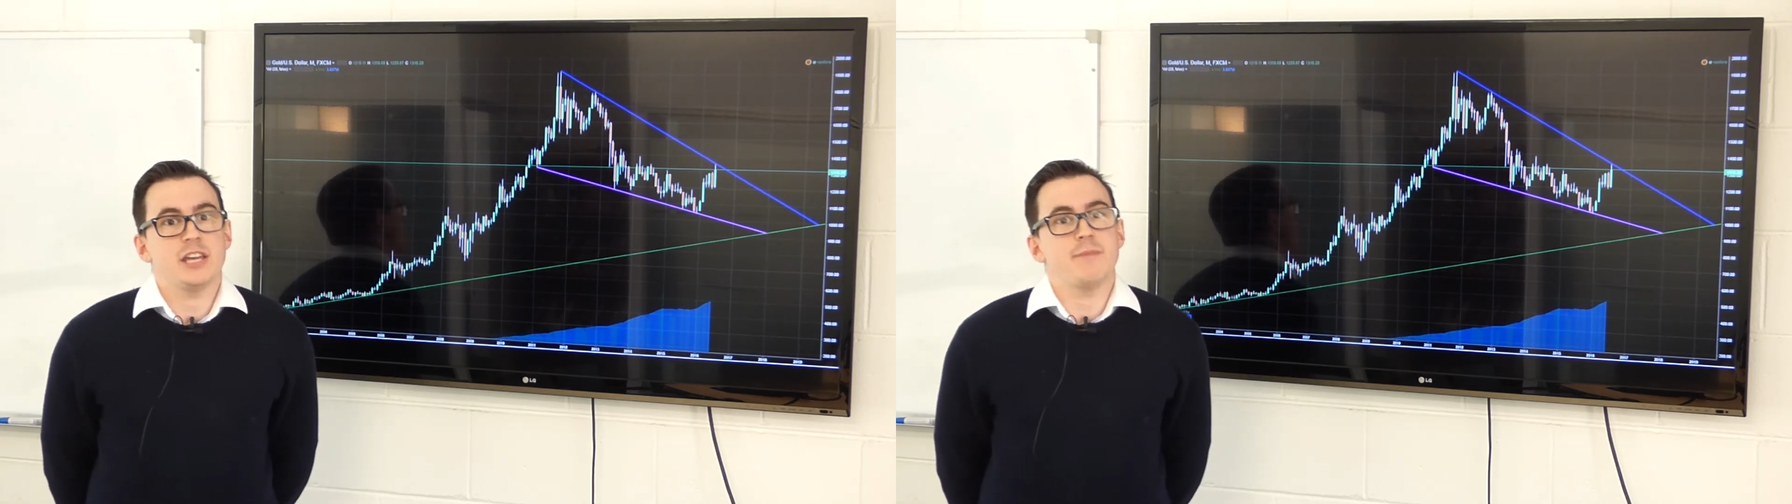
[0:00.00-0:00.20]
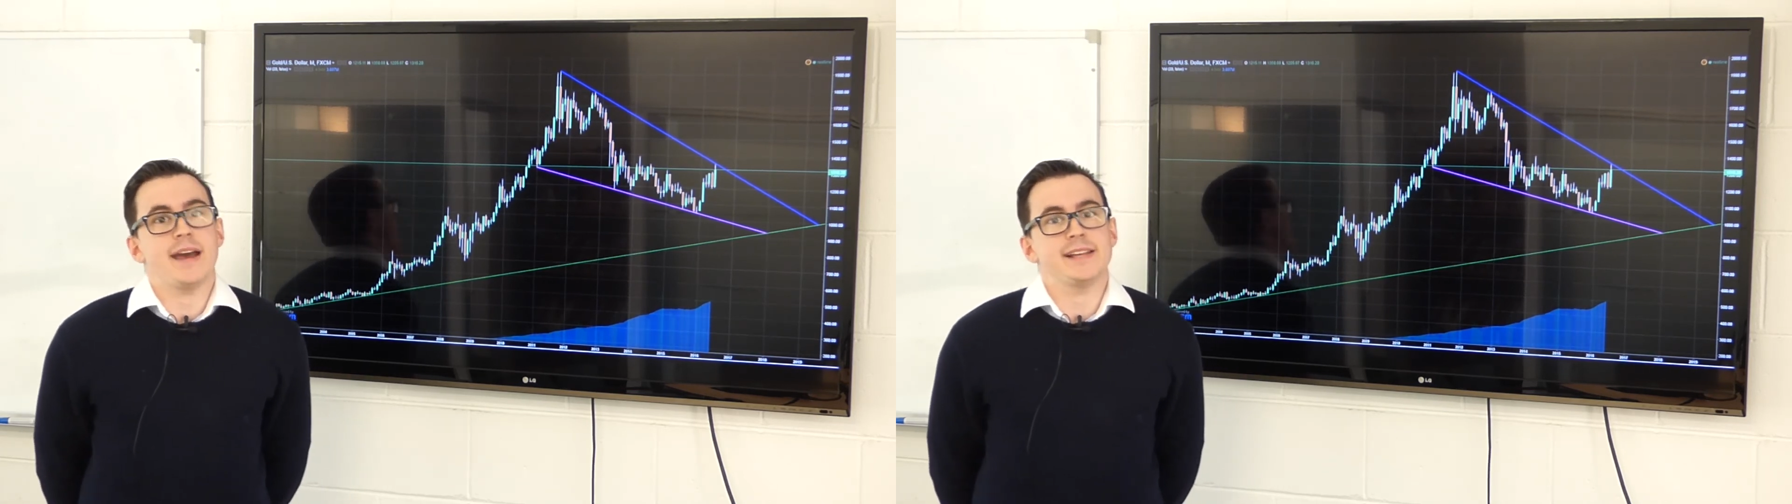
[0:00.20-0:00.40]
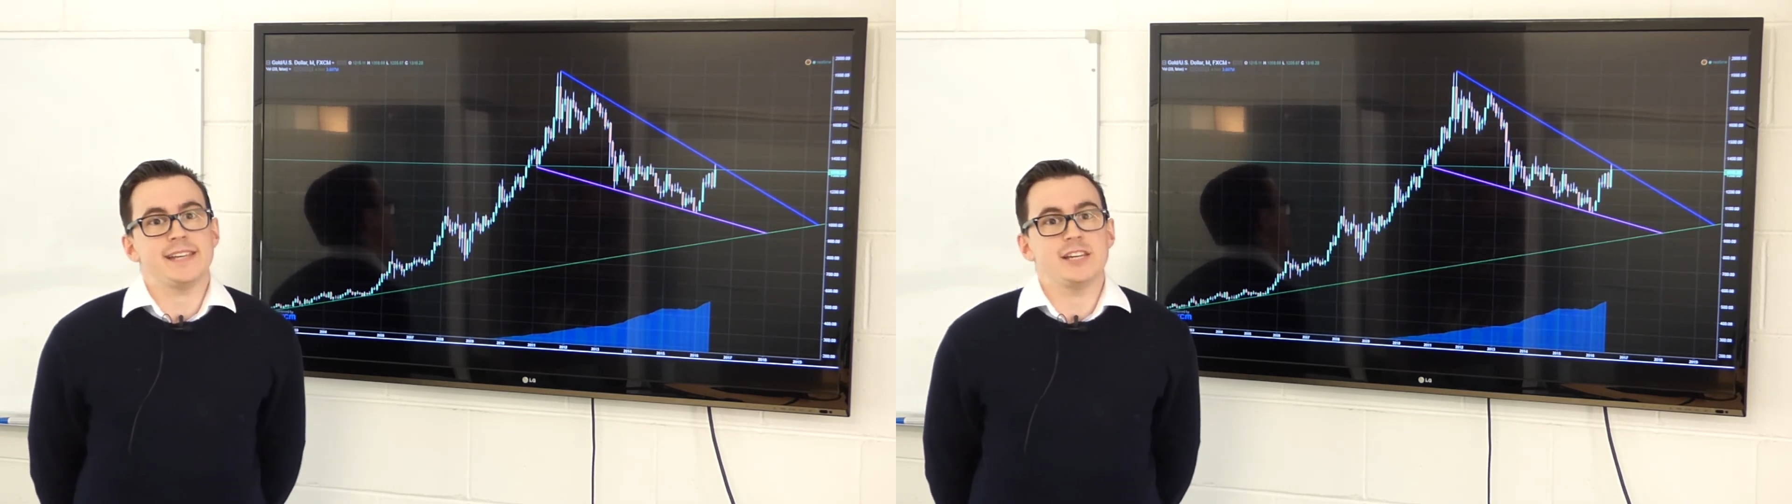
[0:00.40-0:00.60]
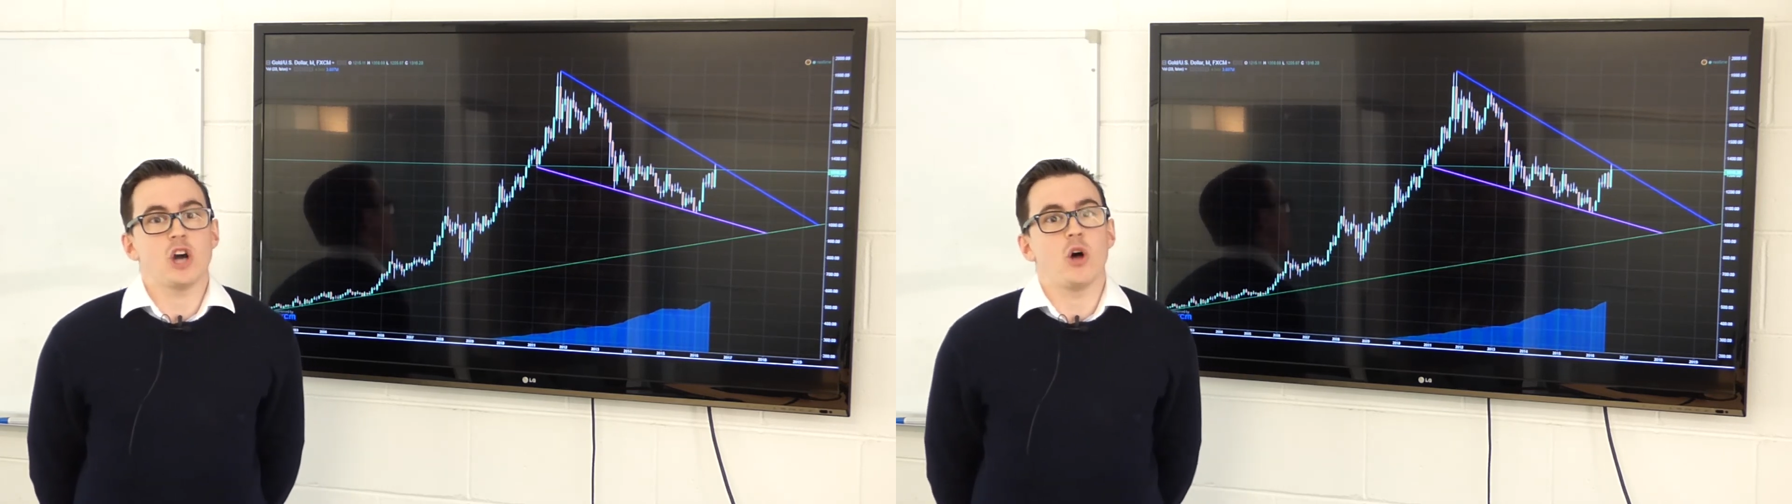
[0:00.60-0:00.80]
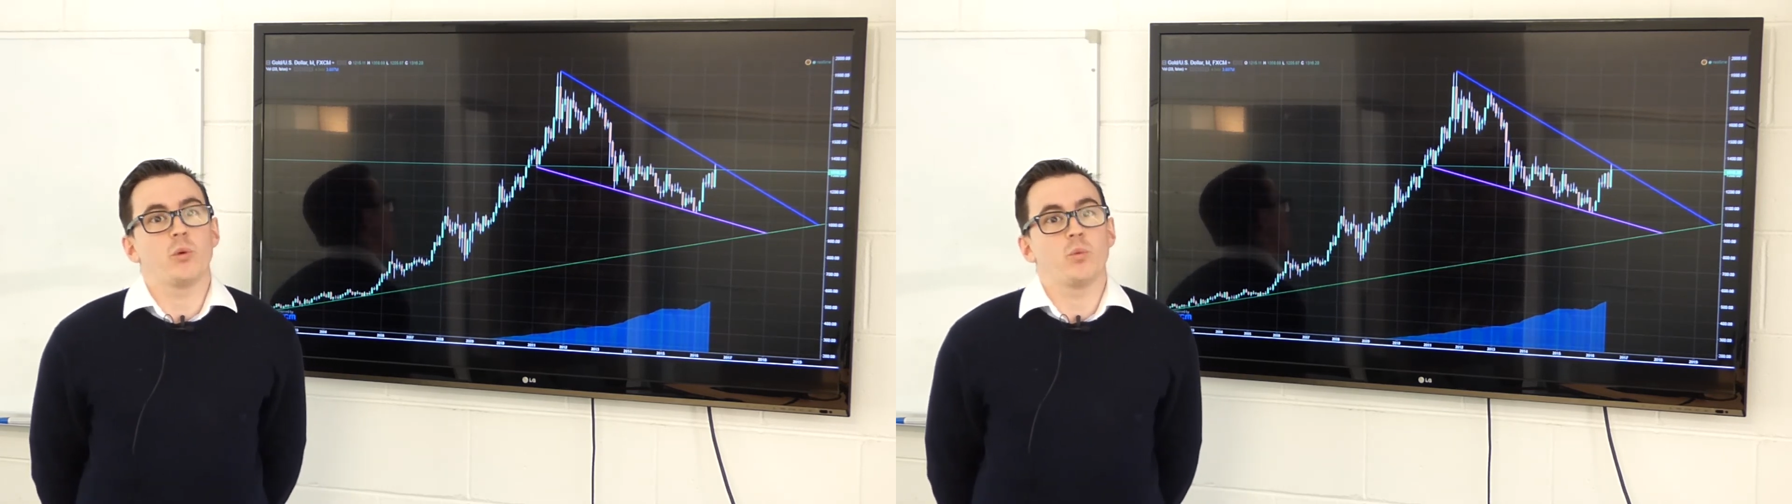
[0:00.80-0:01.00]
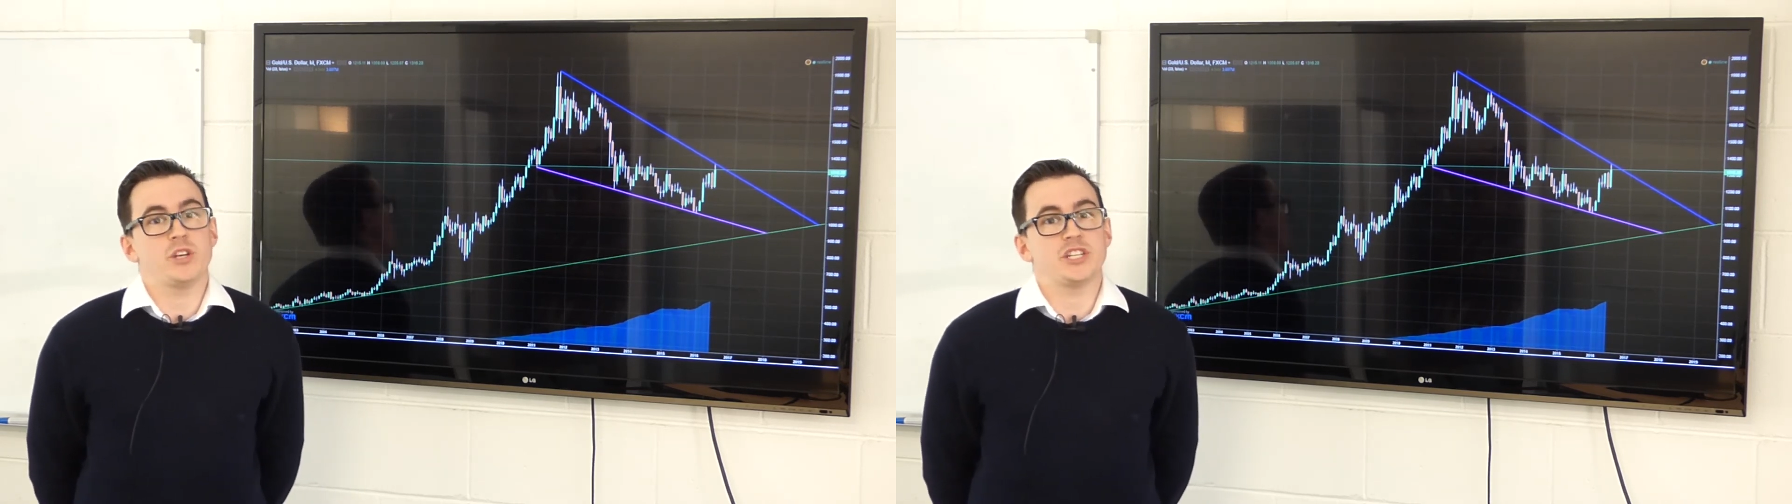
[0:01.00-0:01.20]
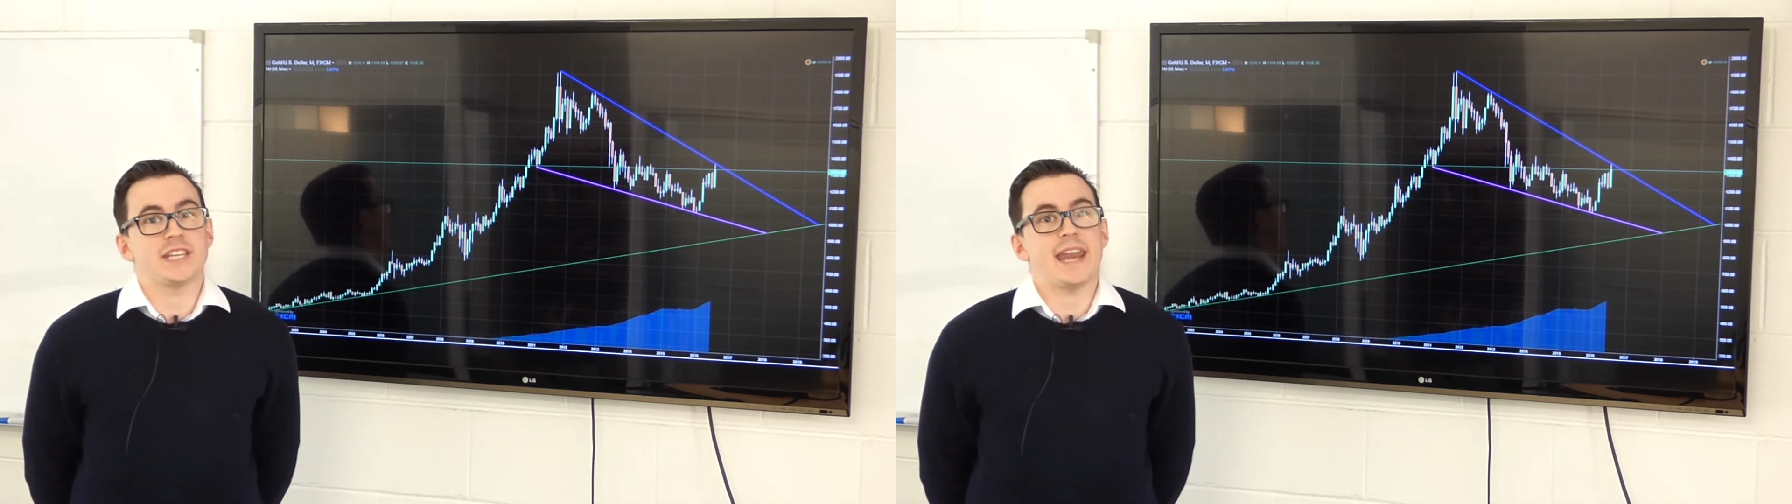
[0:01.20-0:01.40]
you may see gold, which is